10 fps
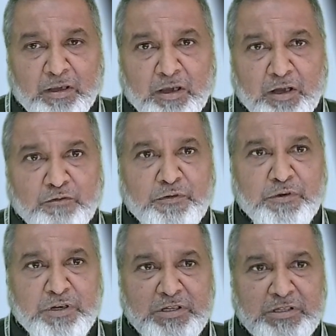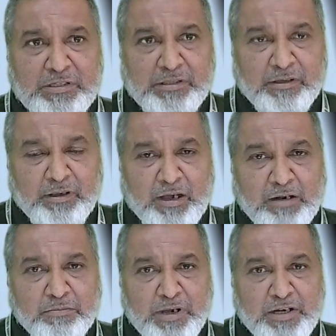Hello, viewers
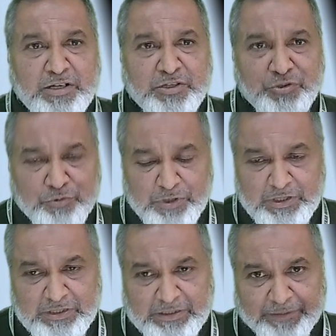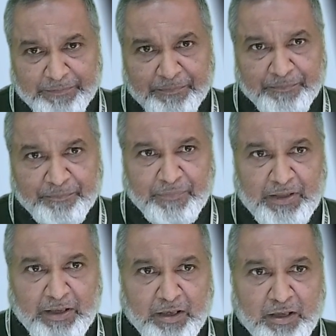and my dear students.
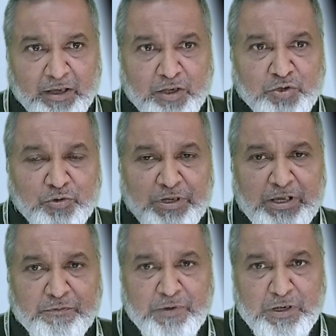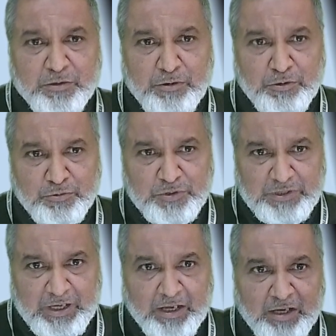Today we are going to
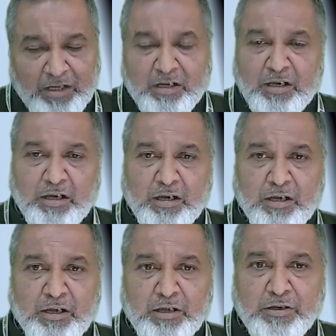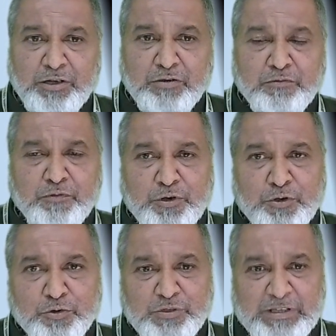start a new
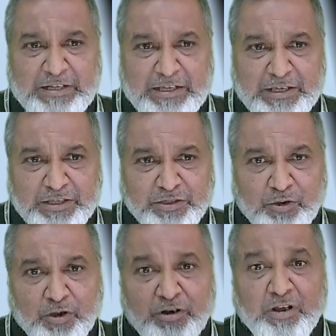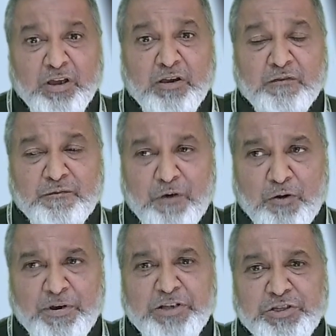video series on
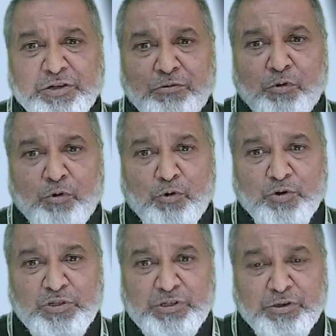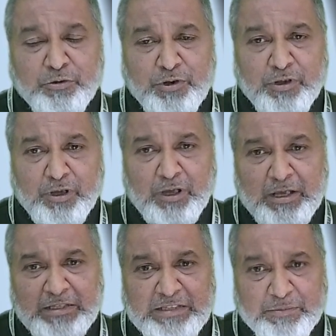Foundation Course
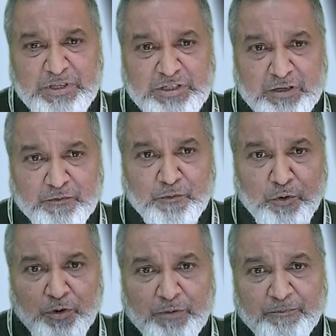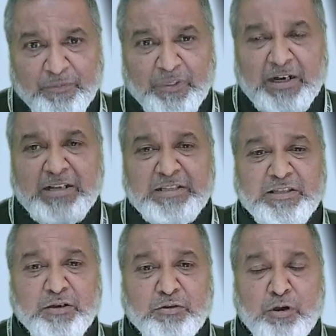Semester 4, that is the